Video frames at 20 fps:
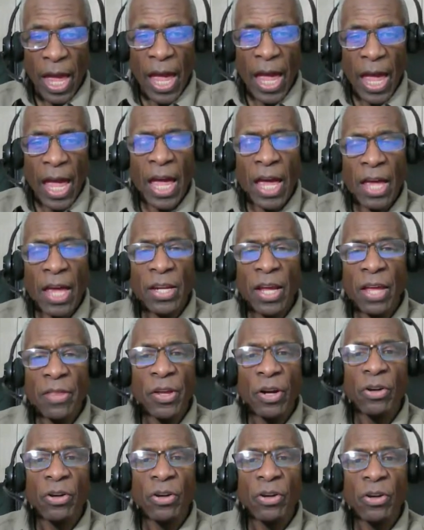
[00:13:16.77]
And
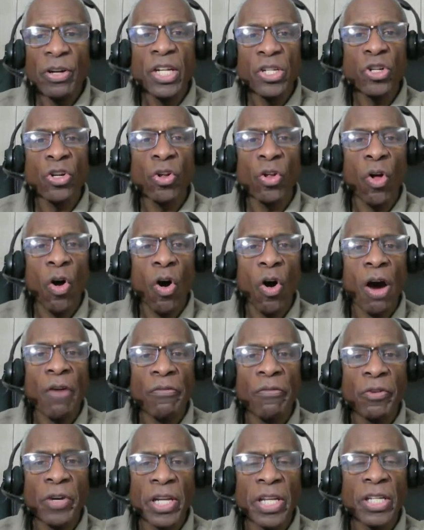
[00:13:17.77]
there are additional
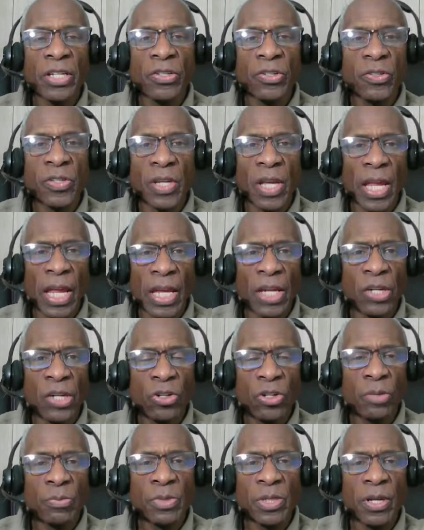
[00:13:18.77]
offerings in
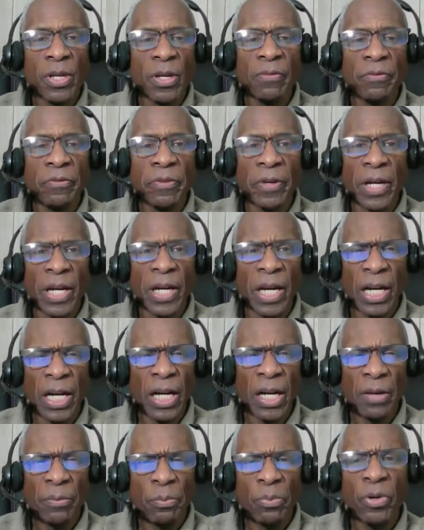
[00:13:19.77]
terms of
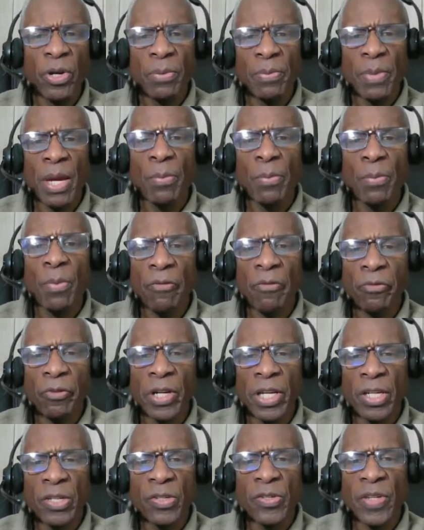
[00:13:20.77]
premium
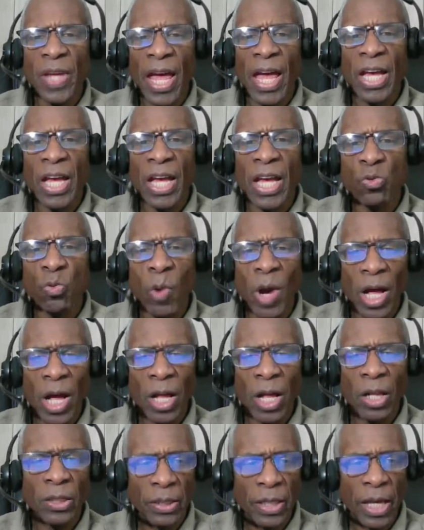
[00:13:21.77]
offerings as
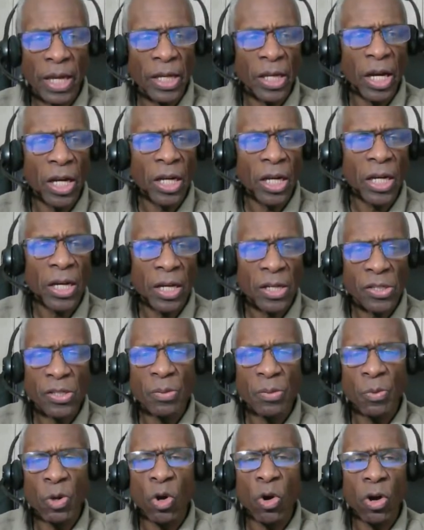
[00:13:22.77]
well, like a
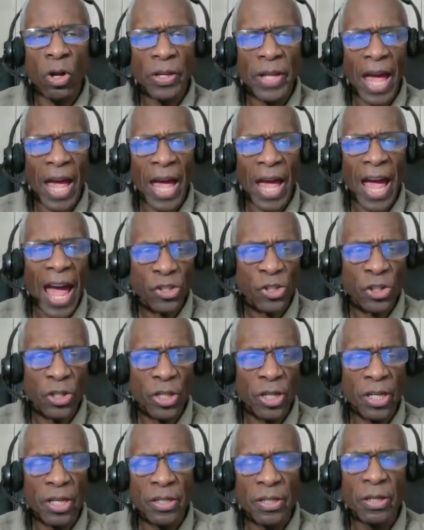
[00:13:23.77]
custom call to
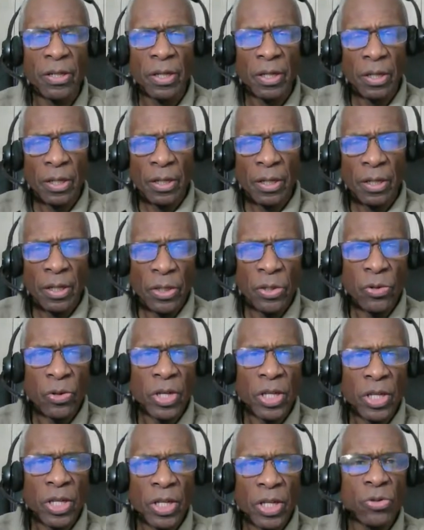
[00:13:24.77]
action. And you
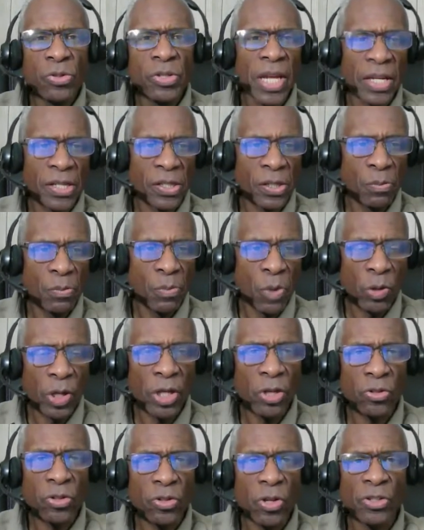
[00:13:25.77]
can use
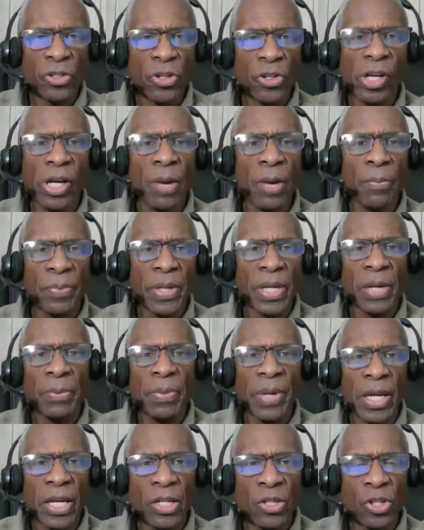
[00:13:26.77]
testimonials on your company
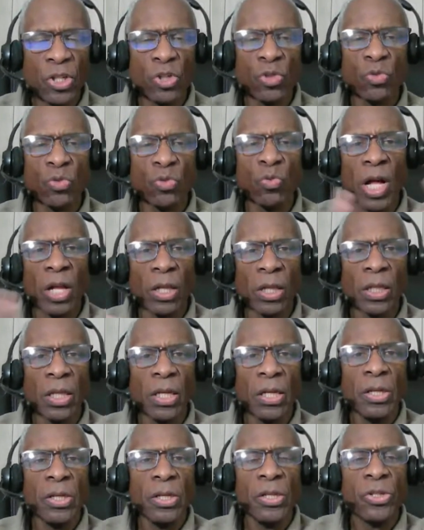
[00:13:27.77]
page as well
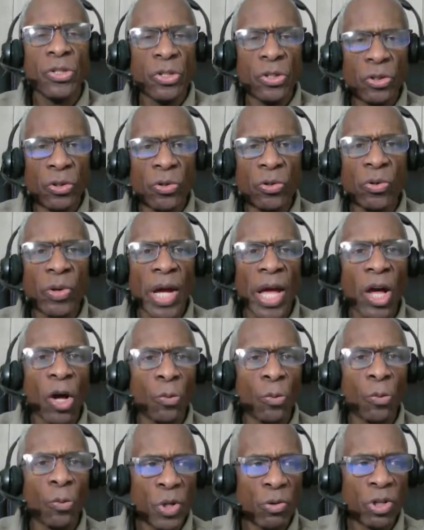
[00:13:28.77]
to
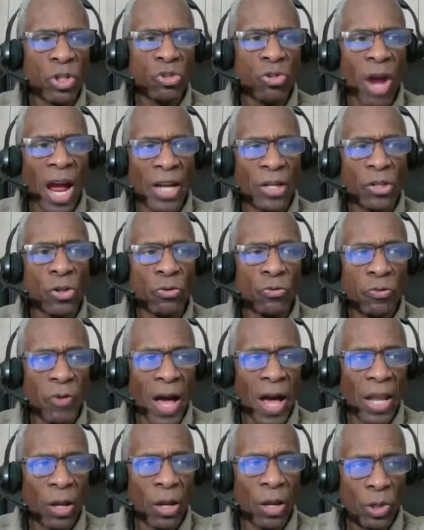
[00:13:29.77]
help you attract new
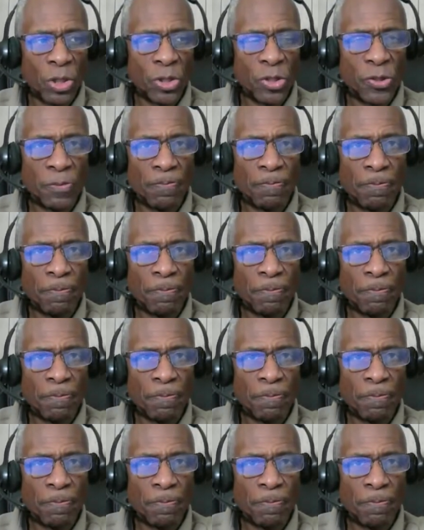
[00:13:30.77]
followers.